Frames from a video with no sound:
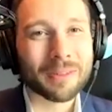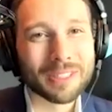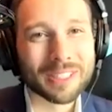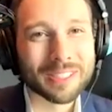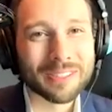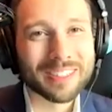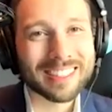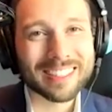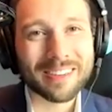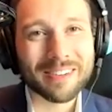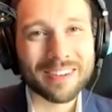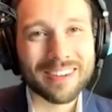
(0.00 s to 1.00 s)
soon.
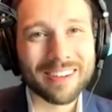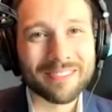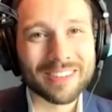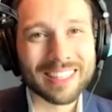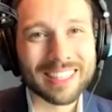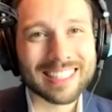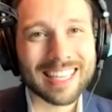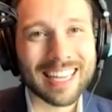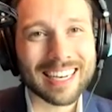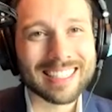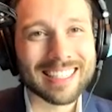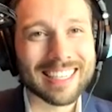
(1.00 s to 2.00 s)
Awesome. So I'm really
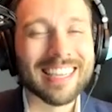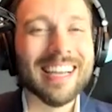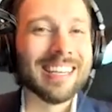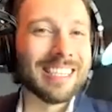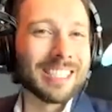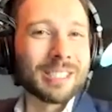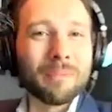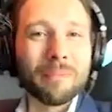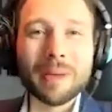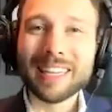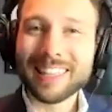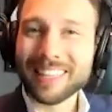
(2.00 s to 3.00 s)
excited to
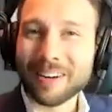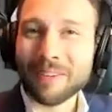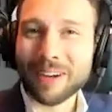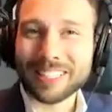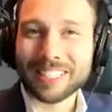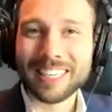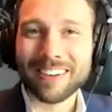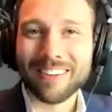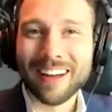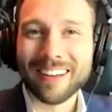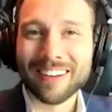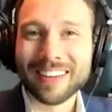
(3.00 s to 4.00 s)
spin the questioning
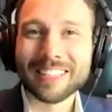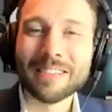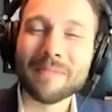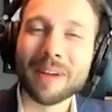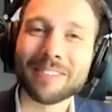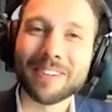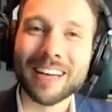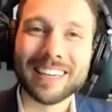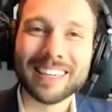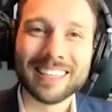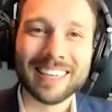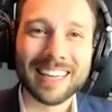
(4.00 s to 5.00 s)
around on you, my
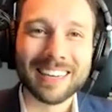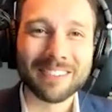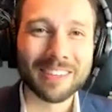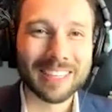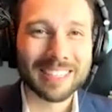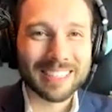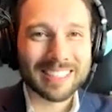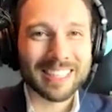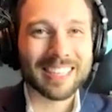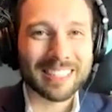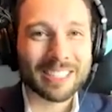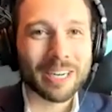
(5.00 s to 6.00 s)
friend, and really just
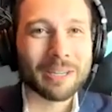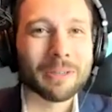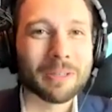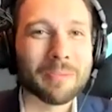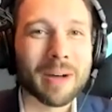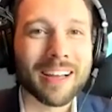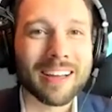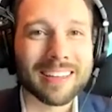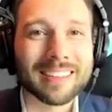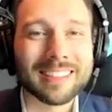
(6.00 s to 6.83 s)
share you with my audience